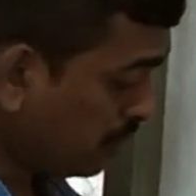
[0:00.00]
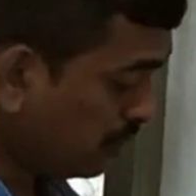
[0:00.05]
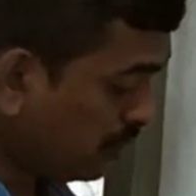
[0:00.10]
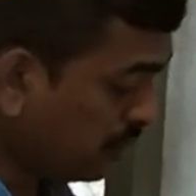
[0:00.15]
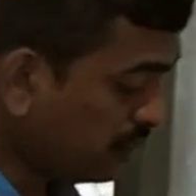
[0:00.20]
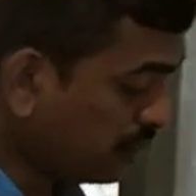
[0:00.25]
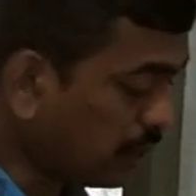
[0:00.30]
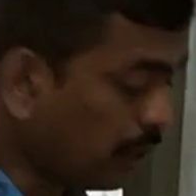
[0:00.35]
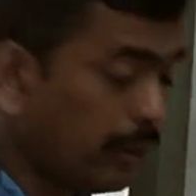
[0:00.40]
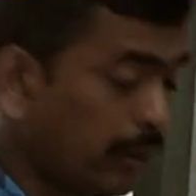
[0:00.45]

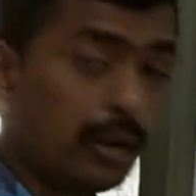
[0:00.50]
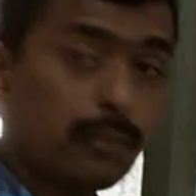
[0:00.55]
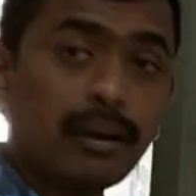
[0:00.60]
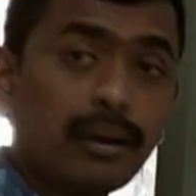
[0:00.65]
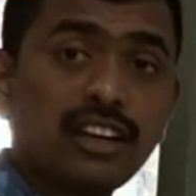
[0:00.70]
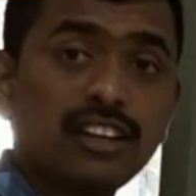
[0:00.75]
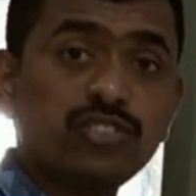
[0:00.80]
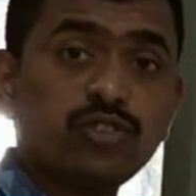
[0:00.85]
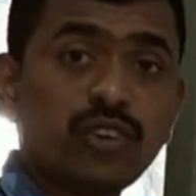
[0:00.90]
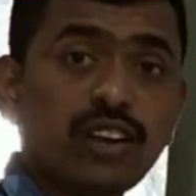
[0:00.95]
this is 7
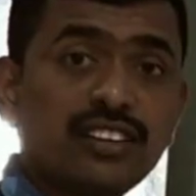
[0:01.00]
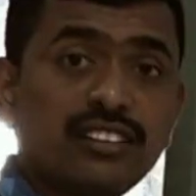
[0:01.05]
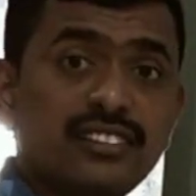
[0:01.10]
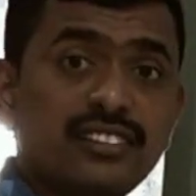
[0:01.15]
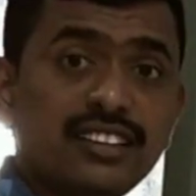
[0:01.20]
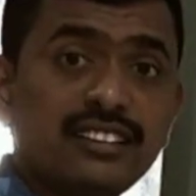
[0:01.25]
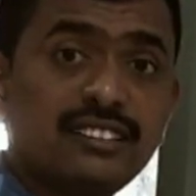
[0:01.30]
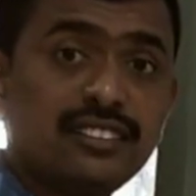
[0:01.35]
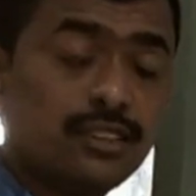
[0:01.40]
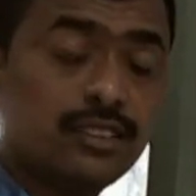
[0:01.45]
minus 1
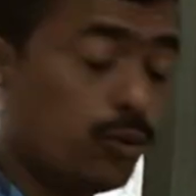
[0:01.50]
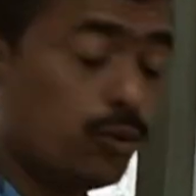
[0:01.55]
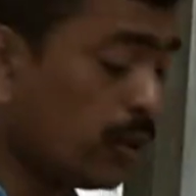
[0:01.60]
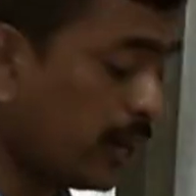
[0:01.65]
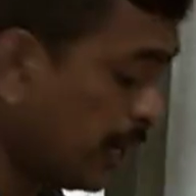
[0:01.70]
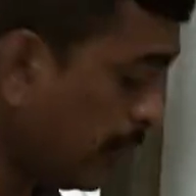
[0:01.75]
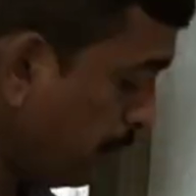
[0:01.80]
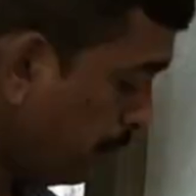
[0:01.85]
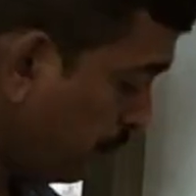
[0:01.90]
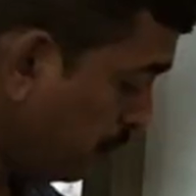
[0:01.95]
6.
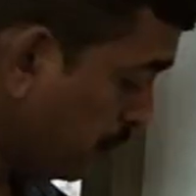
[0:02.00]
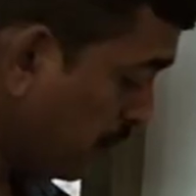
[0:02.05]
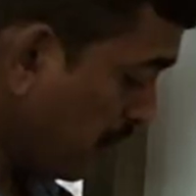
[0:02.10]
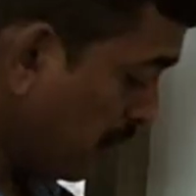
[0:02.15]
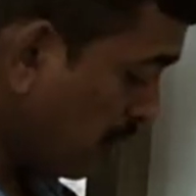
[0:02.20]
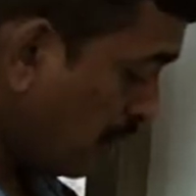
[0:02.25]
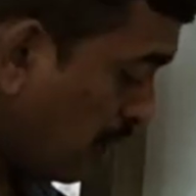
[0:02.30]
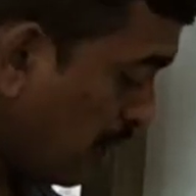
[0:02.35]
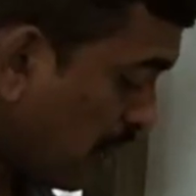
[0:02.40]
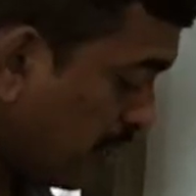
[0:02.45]
Okay,
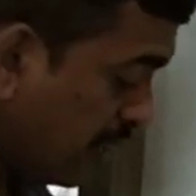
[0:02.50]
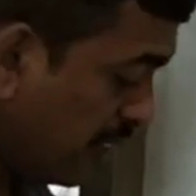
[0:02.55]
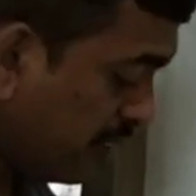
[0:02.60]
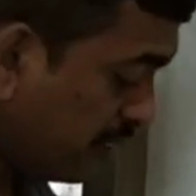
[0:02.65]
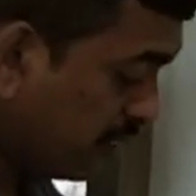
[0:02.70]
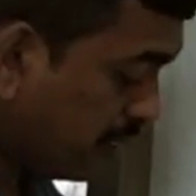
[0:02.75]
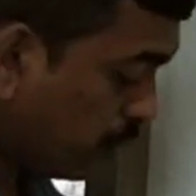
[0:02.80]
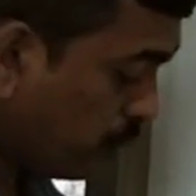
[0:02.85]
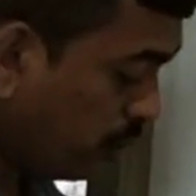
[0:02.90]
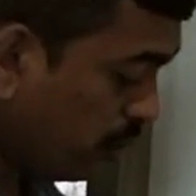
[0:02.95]

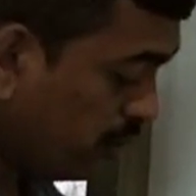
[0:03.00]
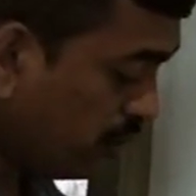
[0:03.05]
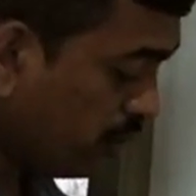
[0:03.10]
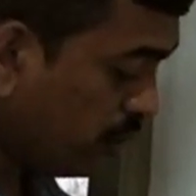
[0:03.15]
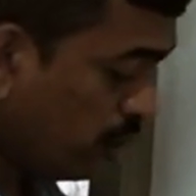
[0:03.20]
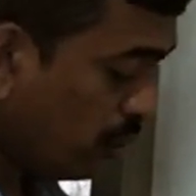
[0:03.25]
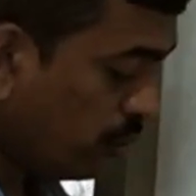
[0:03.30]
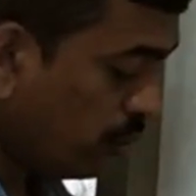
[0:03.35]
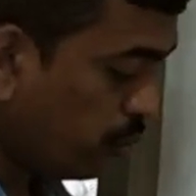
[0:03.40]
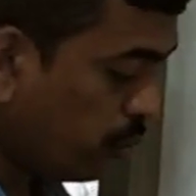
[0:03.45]
x
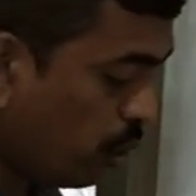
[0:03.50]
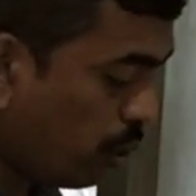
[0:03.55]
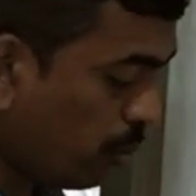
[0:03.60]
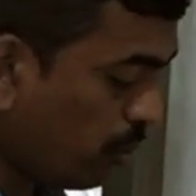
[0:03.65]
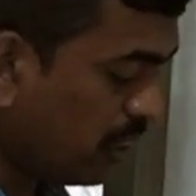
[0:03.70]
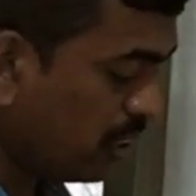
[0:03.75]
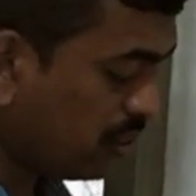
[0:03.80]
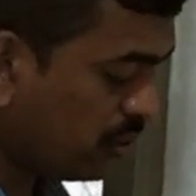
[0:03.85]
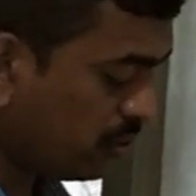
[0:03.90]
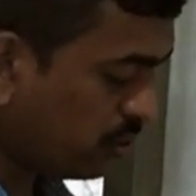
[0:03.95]
equals 4
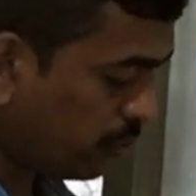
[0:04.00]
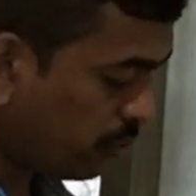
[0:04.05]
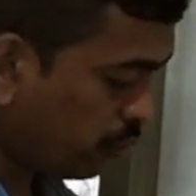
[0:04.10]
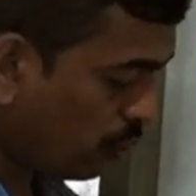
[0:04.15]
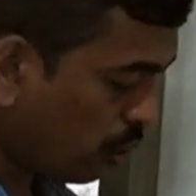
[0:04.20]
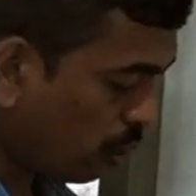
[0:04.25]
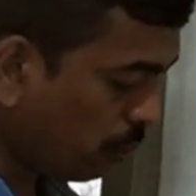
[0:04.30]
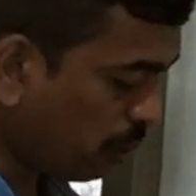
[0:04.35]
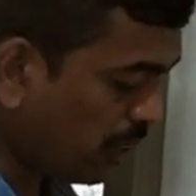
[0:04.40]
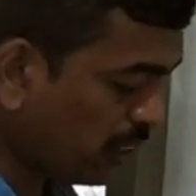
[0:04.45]
minus
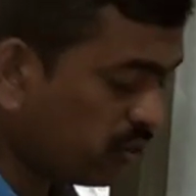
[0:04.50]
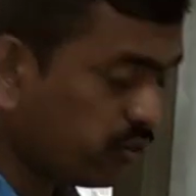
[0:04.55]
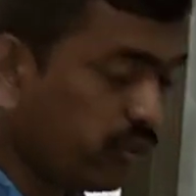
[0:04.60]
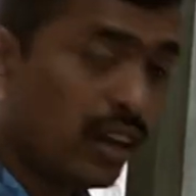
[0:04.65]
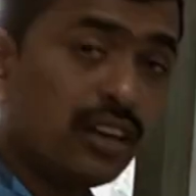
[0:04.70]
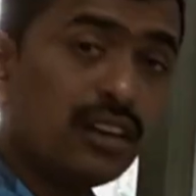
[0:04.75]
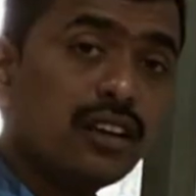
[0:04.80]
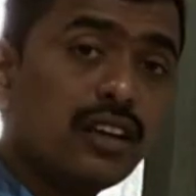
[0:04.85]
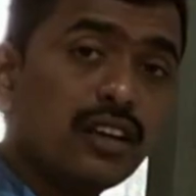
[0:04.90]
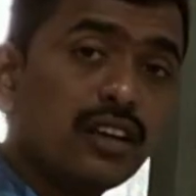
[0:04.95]
4 plus
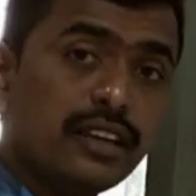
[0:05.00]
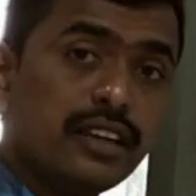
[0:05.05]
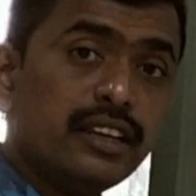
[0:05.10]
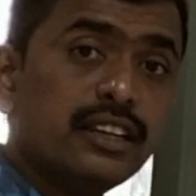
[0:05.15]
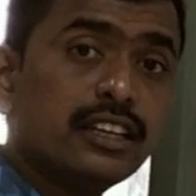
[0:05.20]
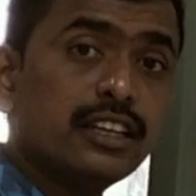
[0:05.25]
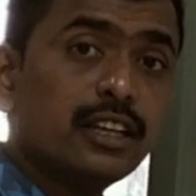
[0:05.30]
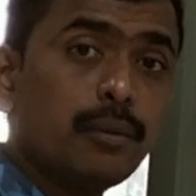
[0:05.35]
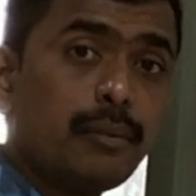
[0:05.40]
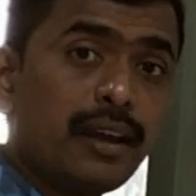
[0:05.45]
1,
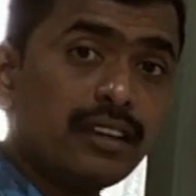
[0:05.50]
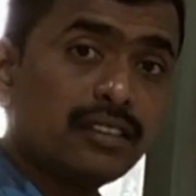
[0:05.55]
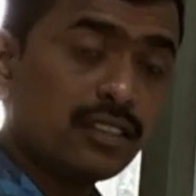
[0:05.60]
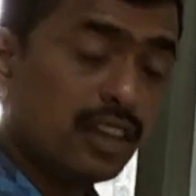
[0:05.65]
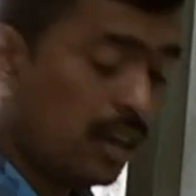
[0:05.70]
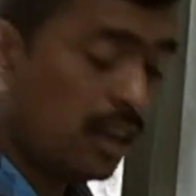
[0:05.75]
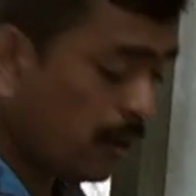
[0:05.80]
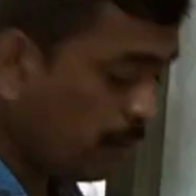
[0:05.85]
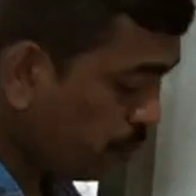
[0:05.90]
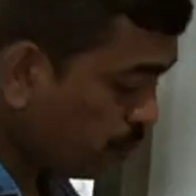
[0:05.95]
increment
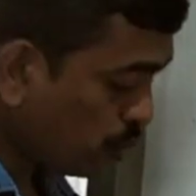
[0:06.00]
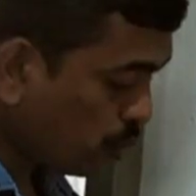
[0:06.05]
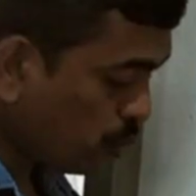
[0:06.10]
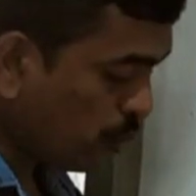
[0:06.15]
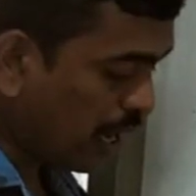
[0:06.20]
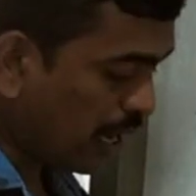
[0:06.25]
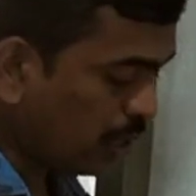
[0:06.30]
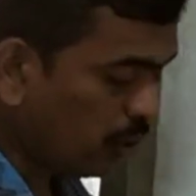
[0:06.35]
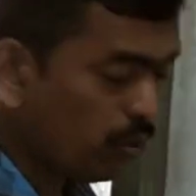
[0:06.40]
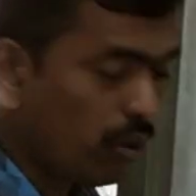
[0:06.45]
the
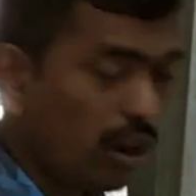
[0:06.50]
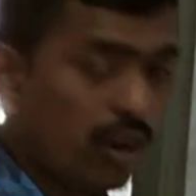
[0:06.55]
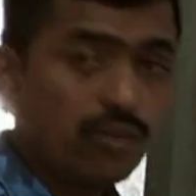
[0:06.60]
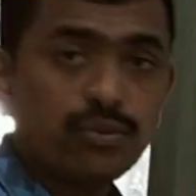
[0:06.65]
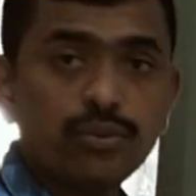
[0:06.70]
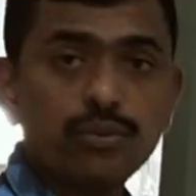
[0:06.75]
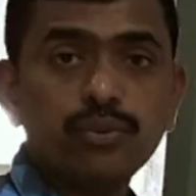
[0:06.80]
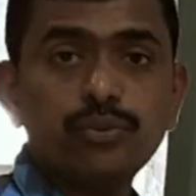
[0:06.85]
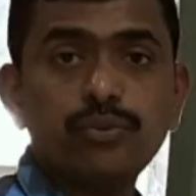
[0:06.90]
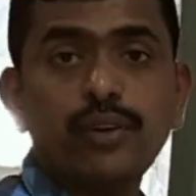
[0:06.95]
value of
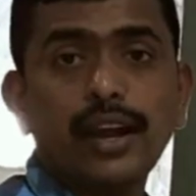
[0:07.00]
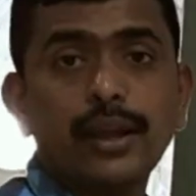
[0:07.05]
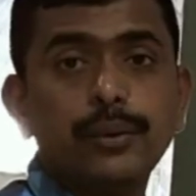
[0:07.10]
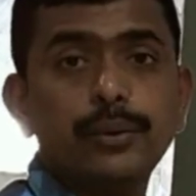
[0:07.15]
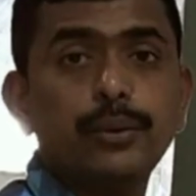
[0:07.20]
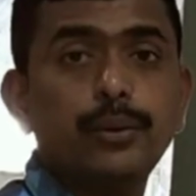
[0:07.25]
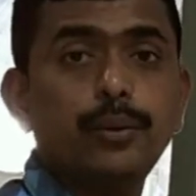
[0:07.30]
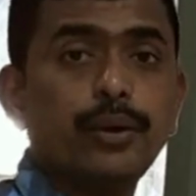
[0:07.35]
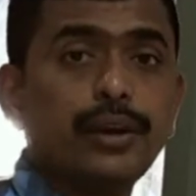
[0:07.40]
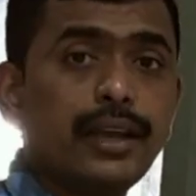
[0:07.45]
5.
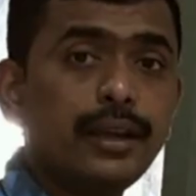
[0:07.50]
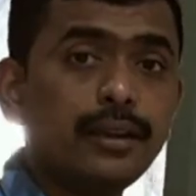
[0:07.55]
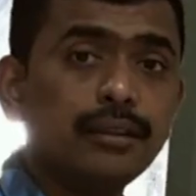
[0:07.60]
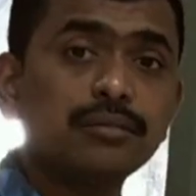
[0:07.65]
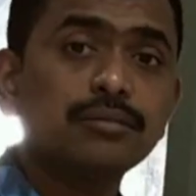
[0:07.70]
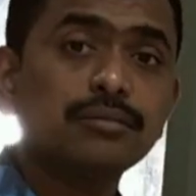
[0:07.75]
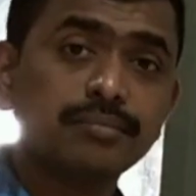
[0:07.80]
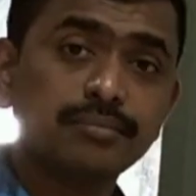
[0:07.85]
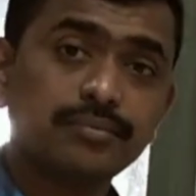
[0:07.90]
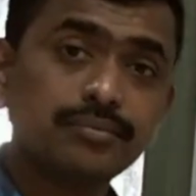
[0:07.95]

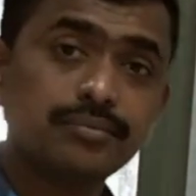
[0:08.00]
Okay,